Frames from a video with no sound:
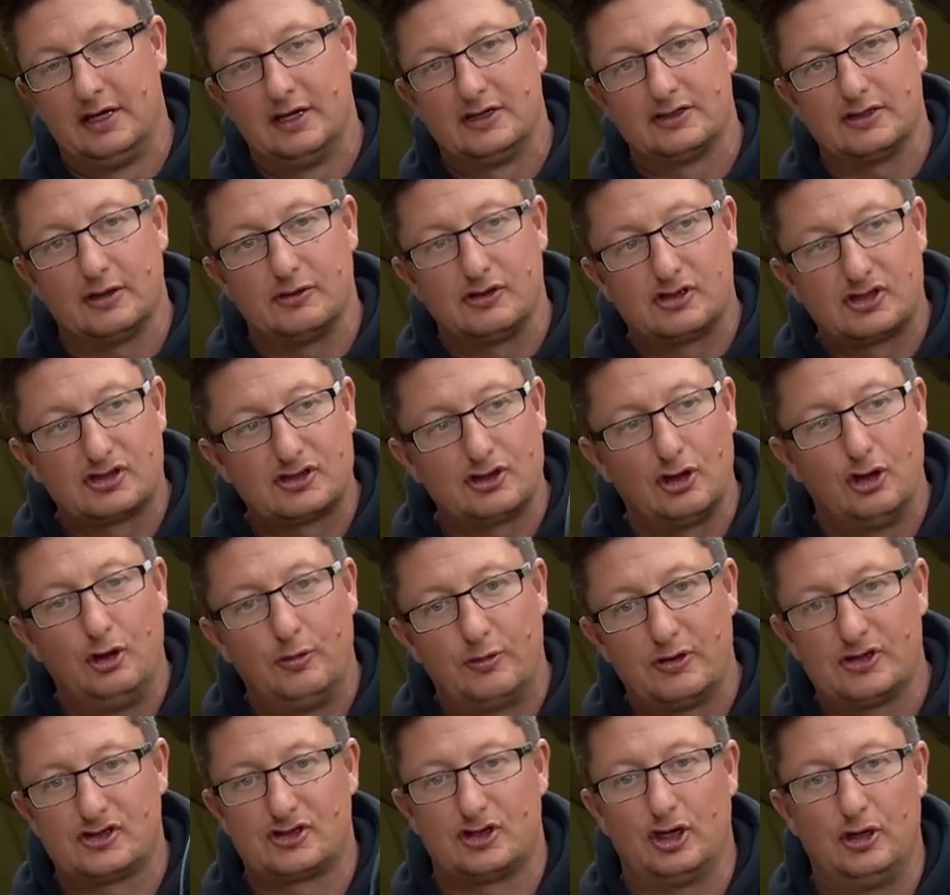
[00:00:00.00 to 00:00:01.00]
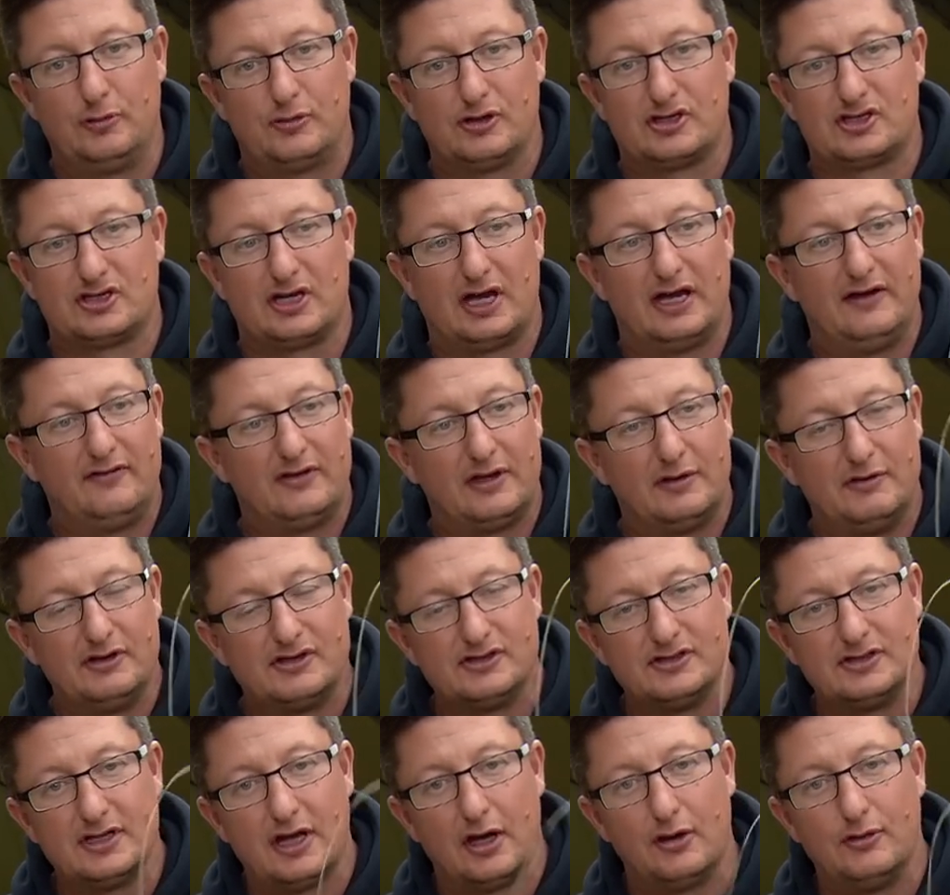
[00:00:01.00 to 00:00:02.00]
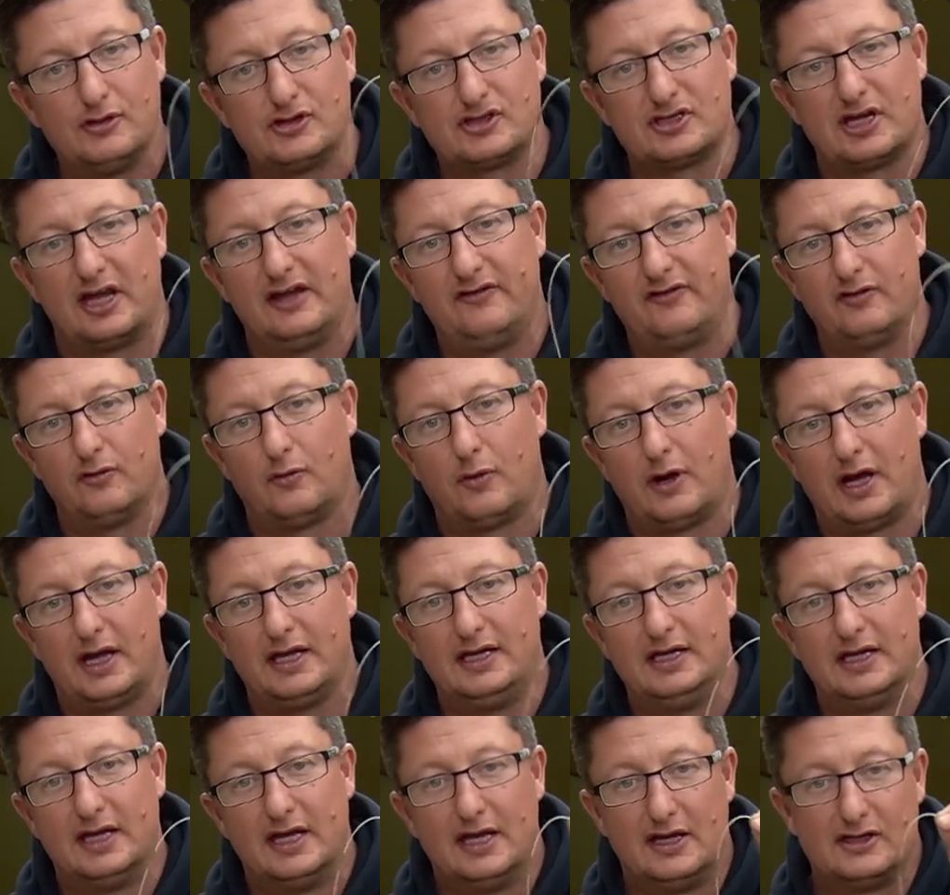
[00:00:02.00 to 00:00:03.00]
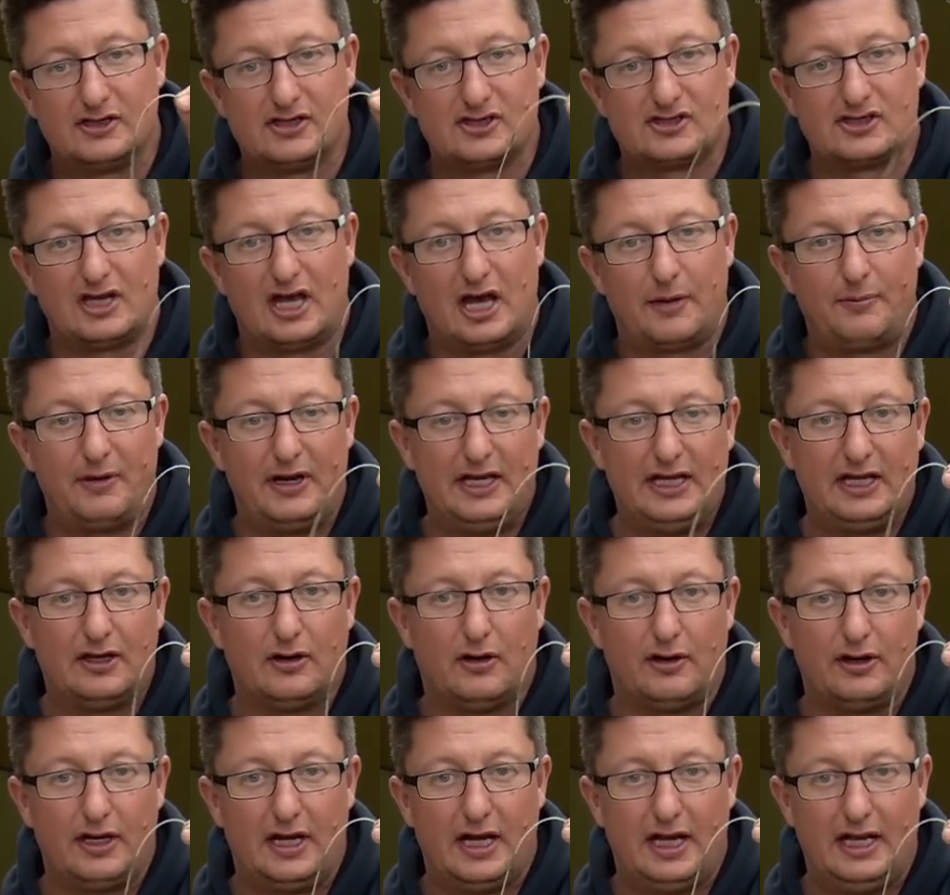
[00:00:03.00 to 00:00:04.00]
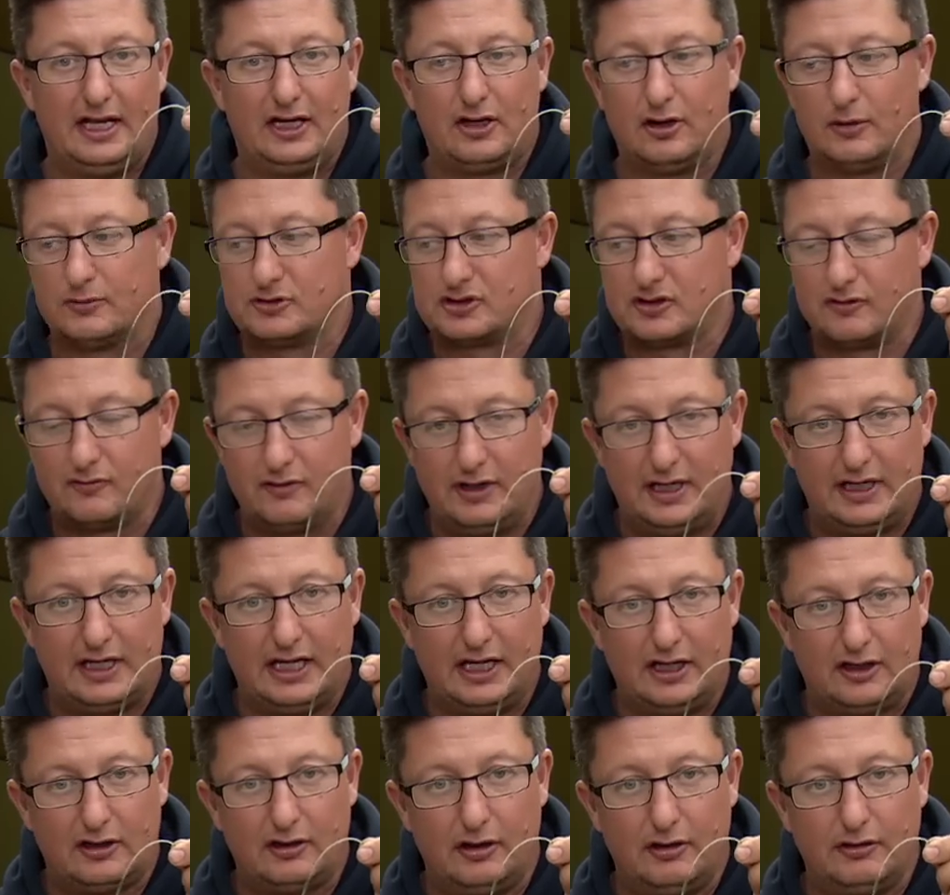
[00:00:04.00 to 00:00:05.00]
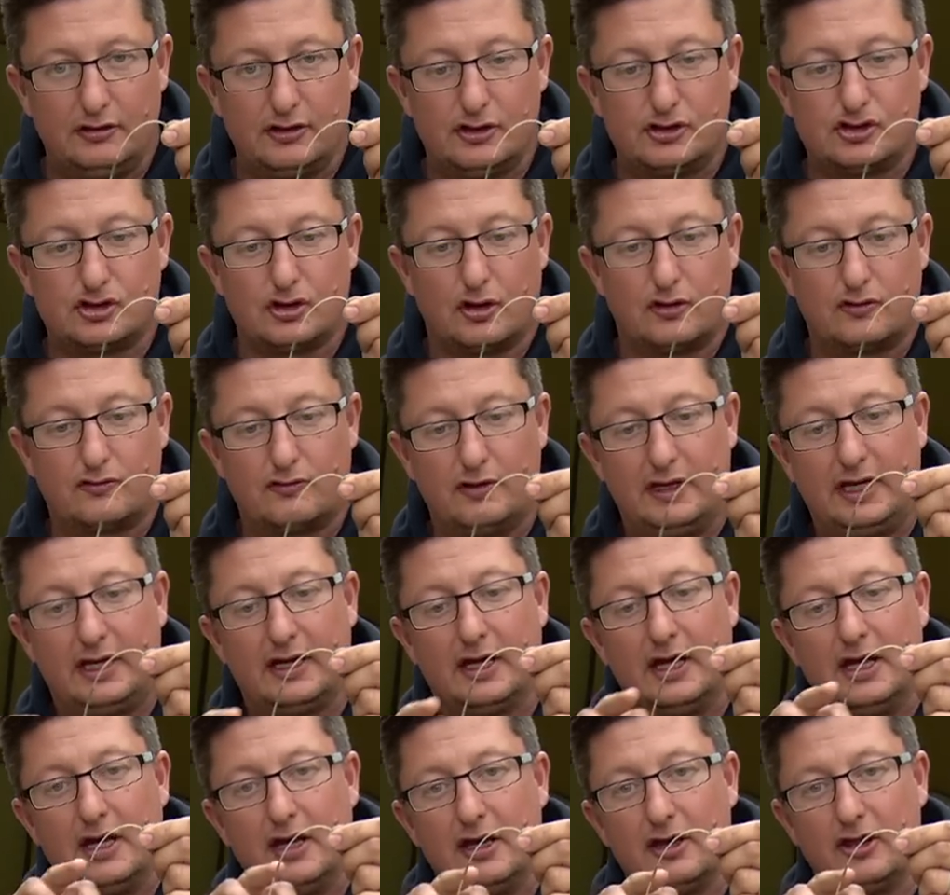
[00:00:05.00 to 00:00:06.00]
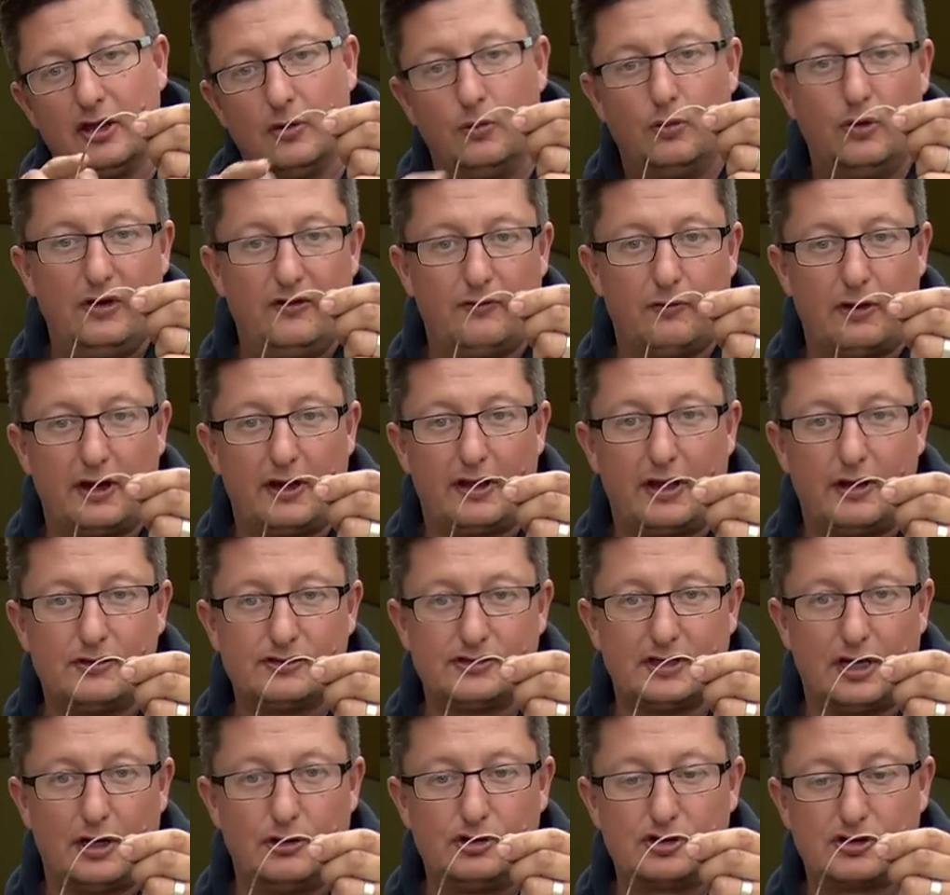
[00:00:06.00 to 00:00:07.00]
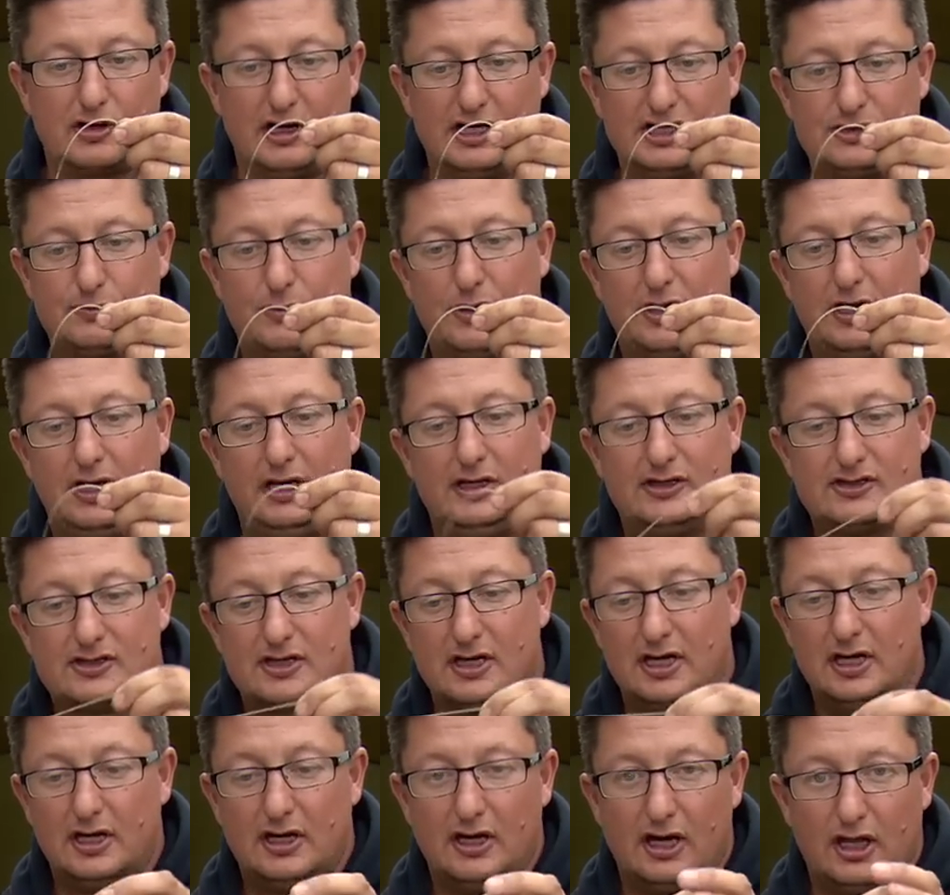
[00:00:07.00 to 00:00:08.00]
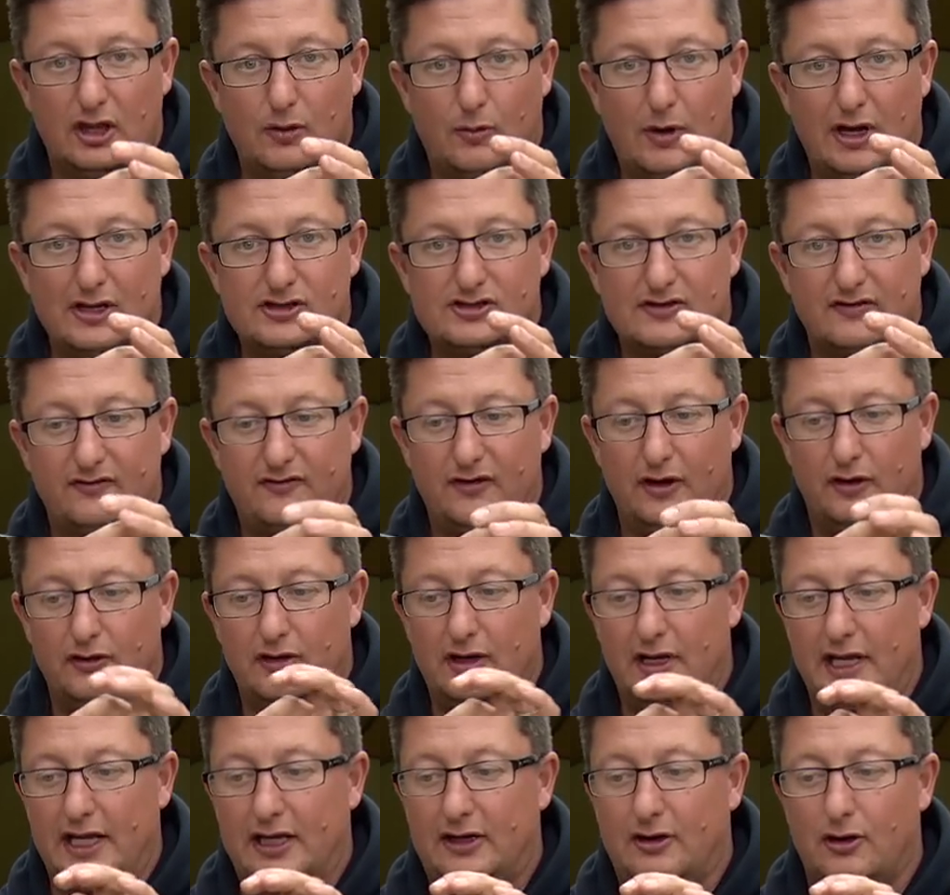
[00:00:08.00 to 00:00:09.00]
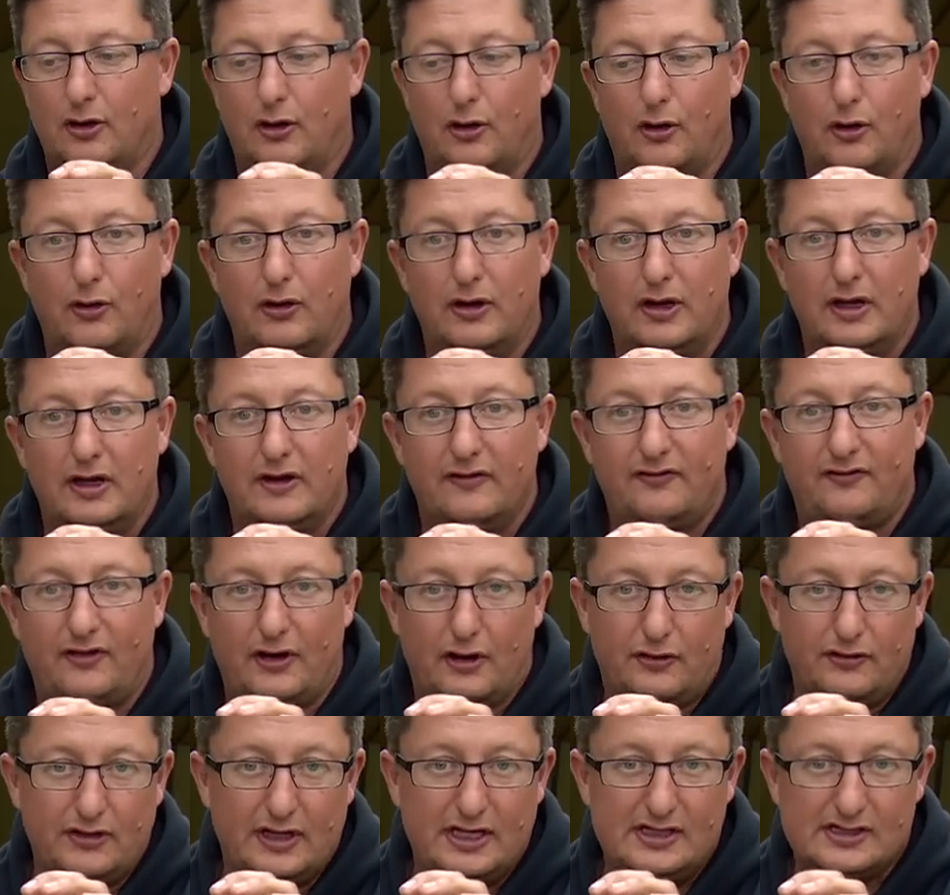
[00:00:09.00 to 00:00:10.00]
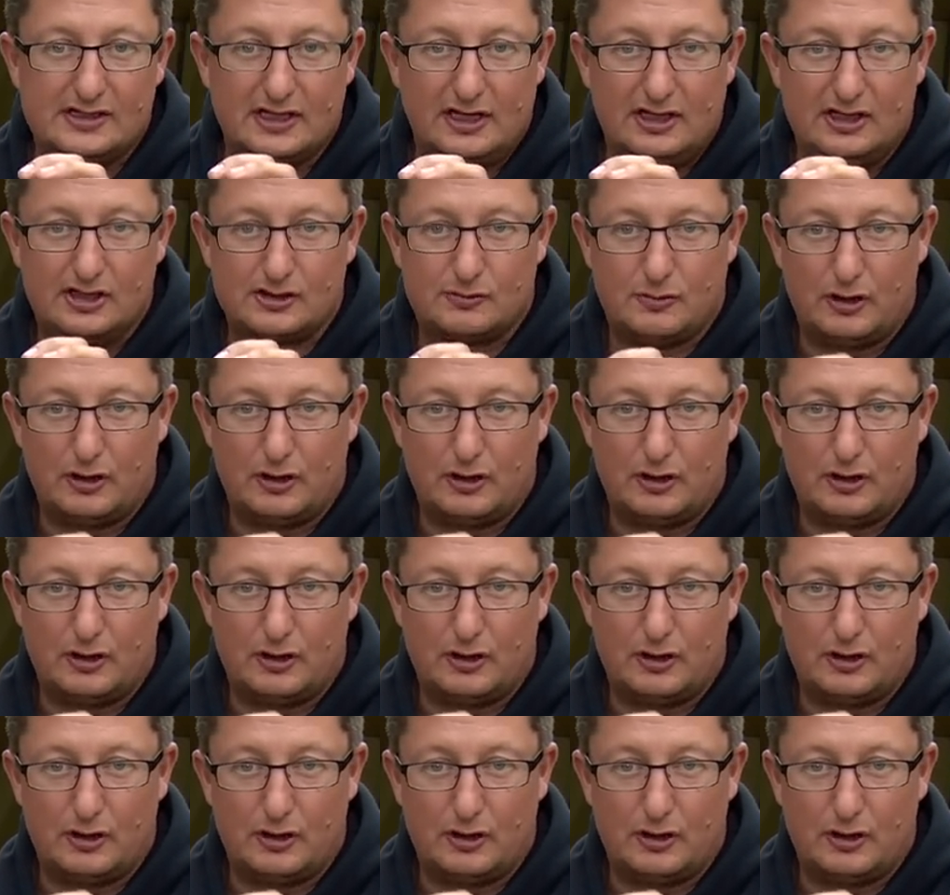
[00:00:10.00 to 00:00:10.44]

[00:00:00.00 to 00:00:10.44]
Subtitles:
So super safe. There is no safer way to set up any kind of helicopter rig, including a chod rig, than with one of those no trace beads. And the ones that fit on the lead core fit on these leaders